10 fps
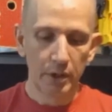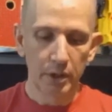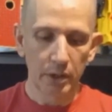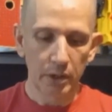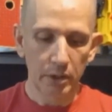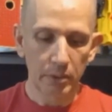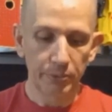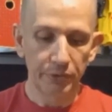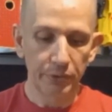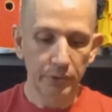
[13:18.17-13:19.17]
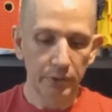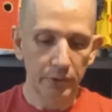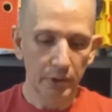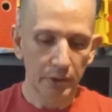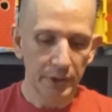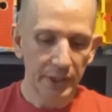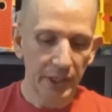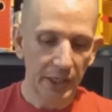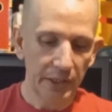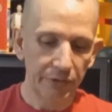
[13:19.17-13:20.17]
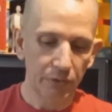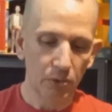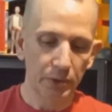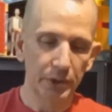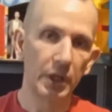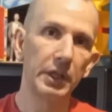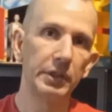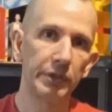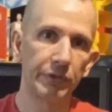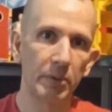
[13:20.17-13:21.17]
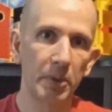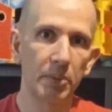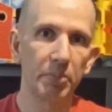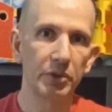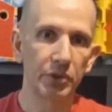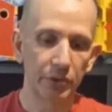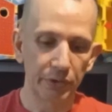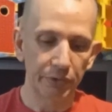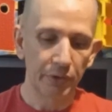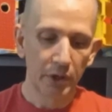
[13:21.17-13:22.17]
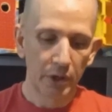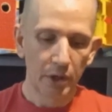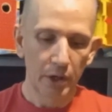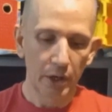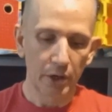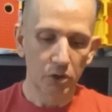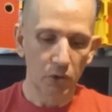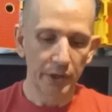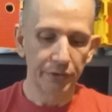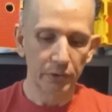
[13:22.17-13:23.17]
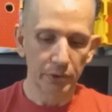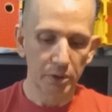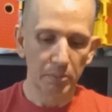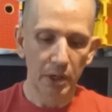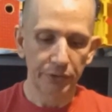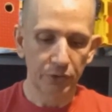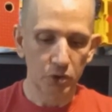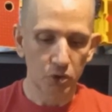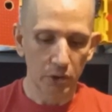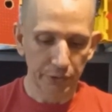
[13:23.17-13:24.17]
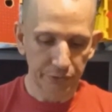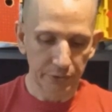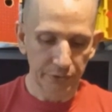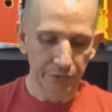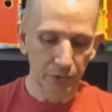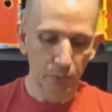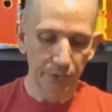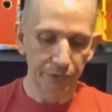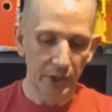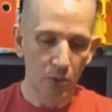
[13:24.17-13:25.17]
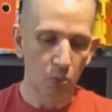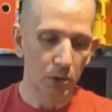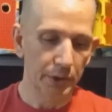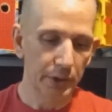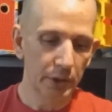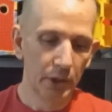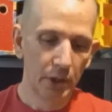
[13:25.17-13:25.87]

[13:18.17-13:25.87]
And it was in the late 80s, early 90s. They made a bunch of these crazy looking monster trucks, and this thing was not working.